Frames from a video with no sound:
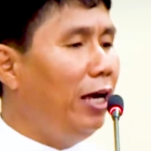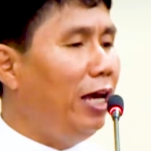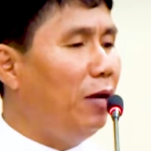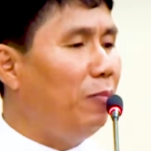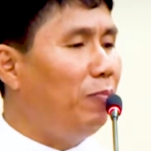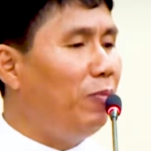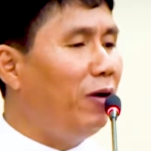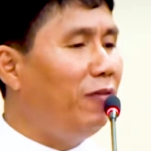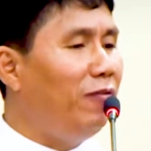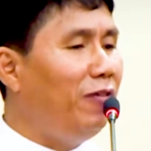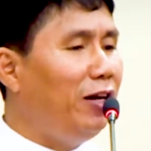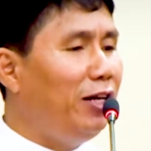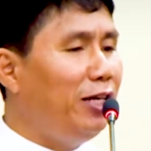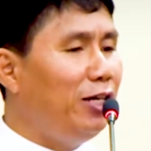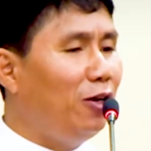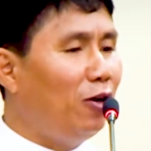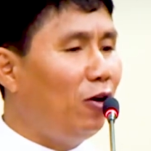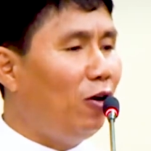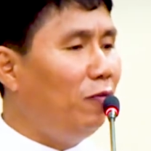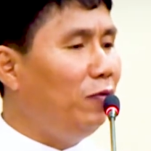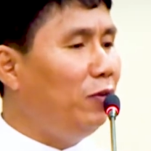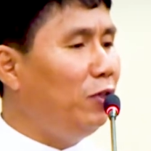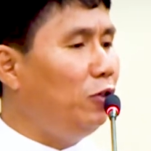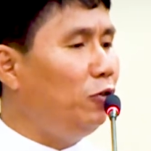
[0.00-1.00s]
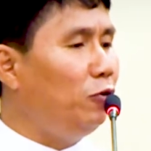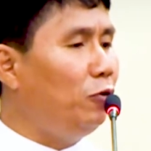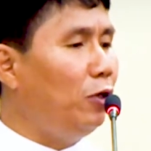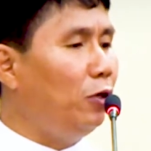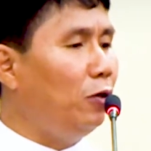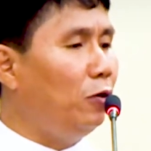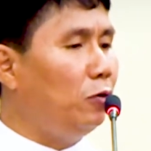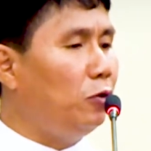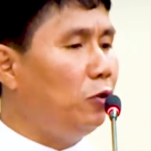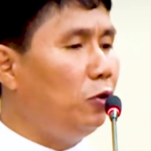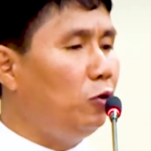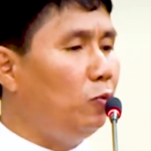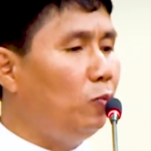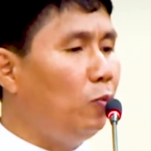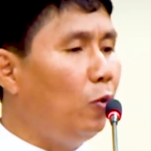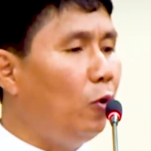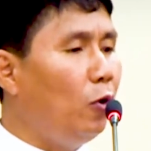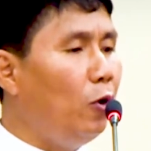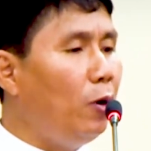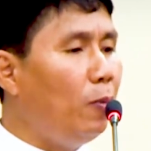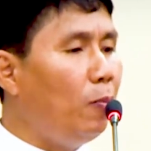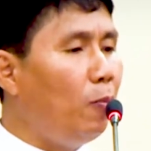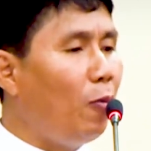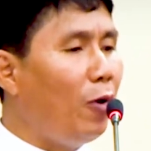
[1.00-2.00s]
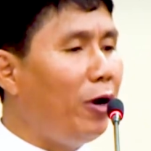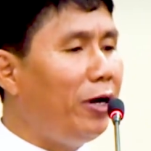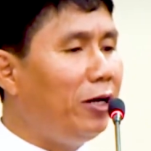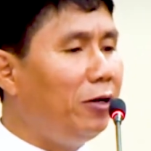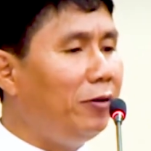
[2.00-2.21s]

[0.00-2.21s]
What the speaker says: and pavilion of the Shwedagon Stupa point